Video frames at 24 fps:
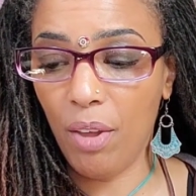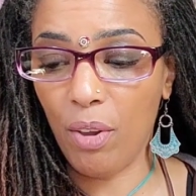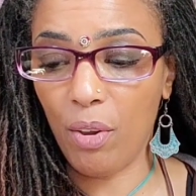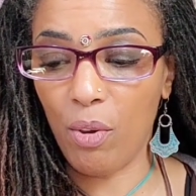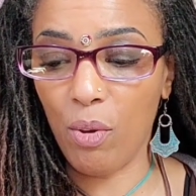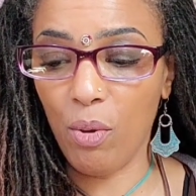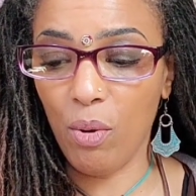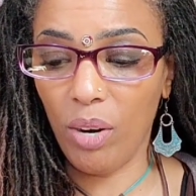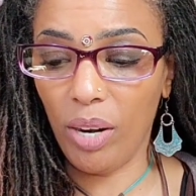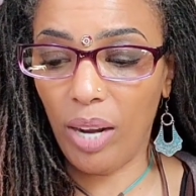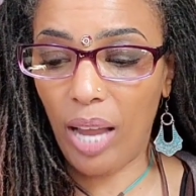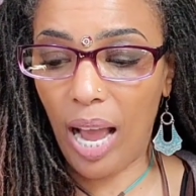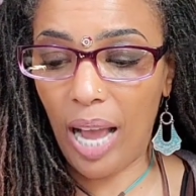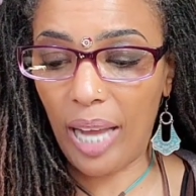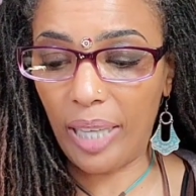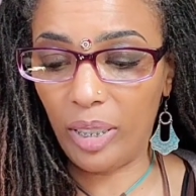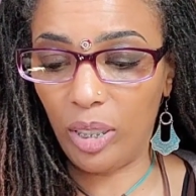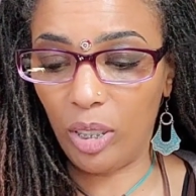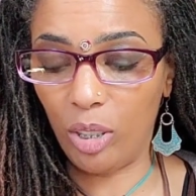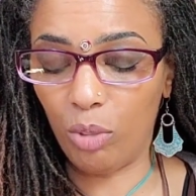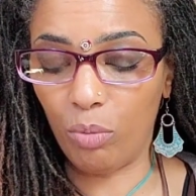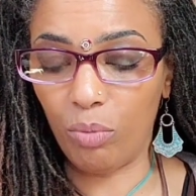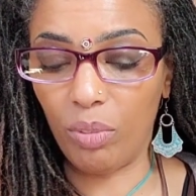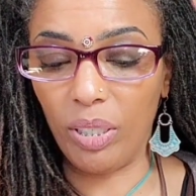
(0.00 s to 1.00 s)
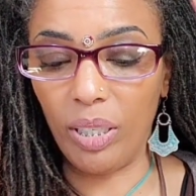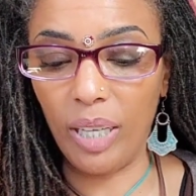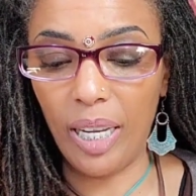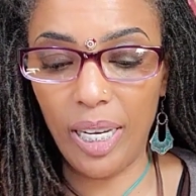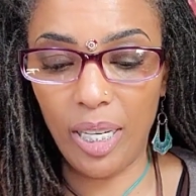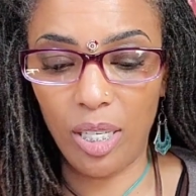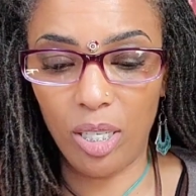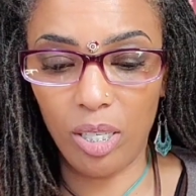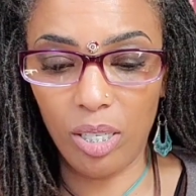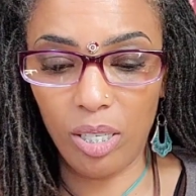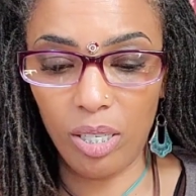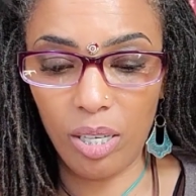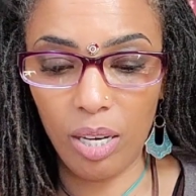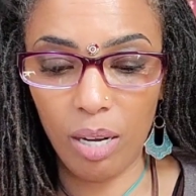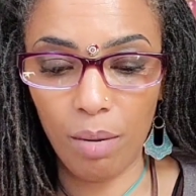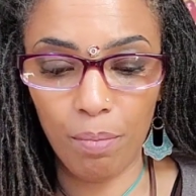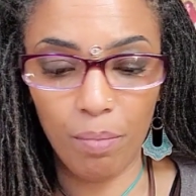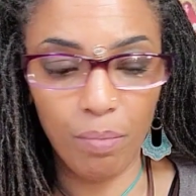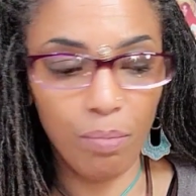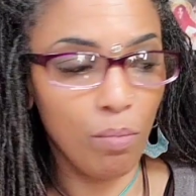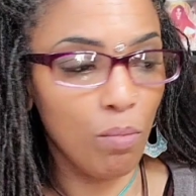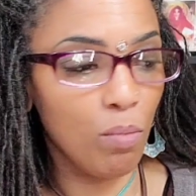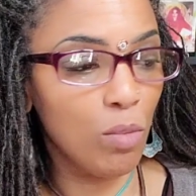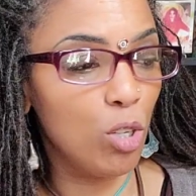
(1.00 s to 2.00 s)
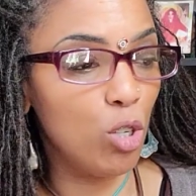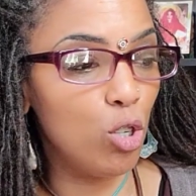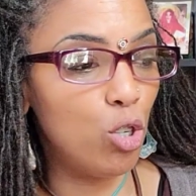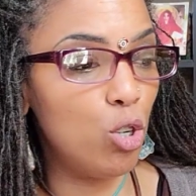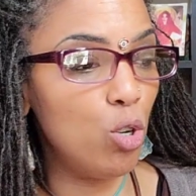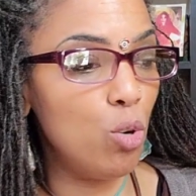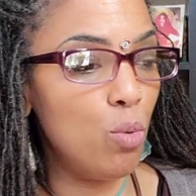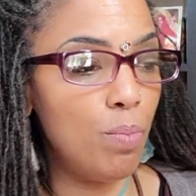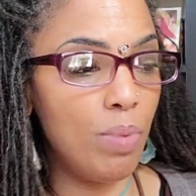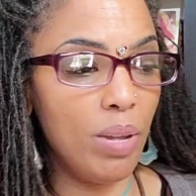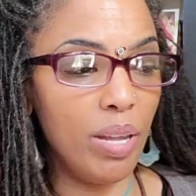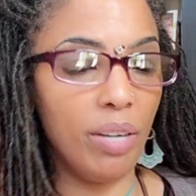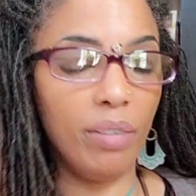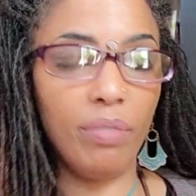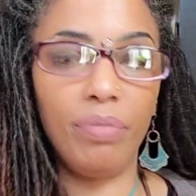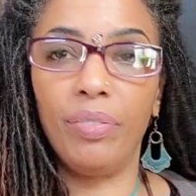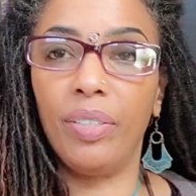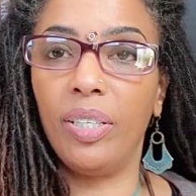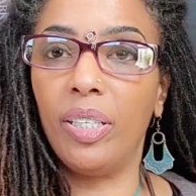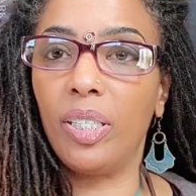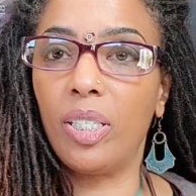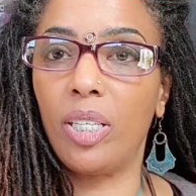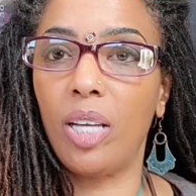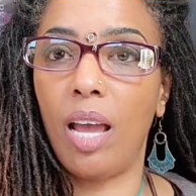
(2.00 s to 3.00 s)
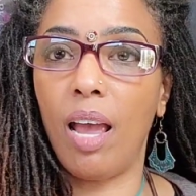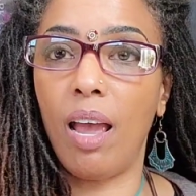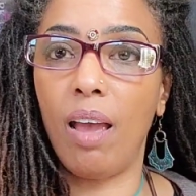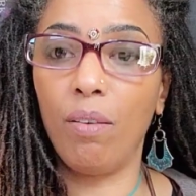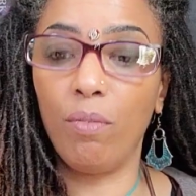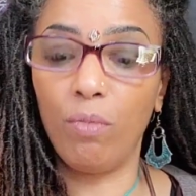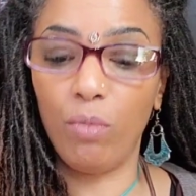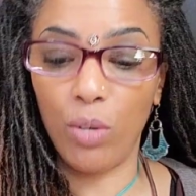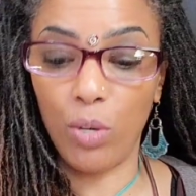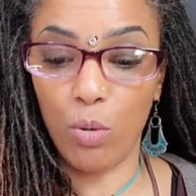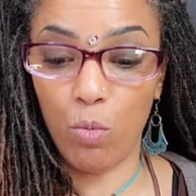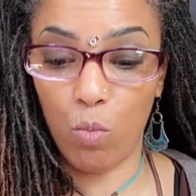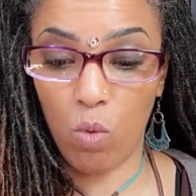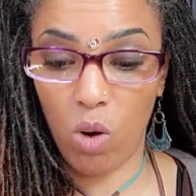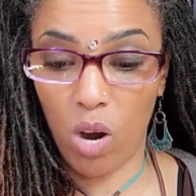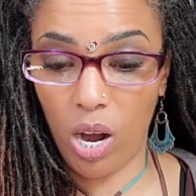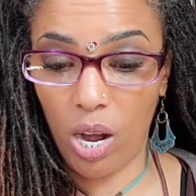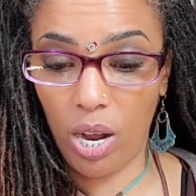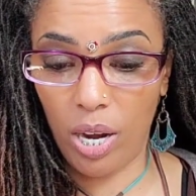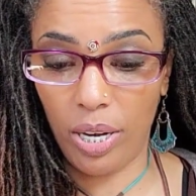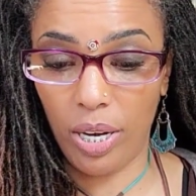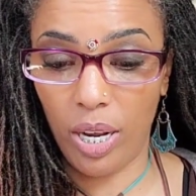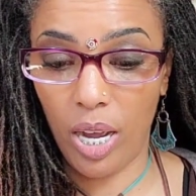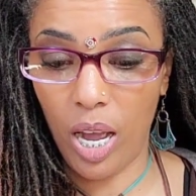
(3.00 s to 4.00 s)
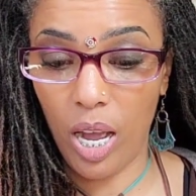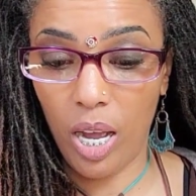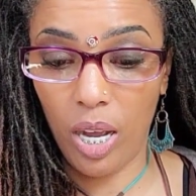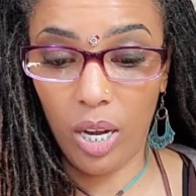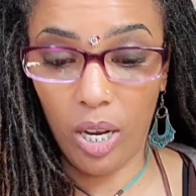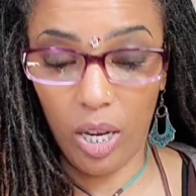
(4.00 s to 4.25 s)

Utilize this relationship to benefit everyone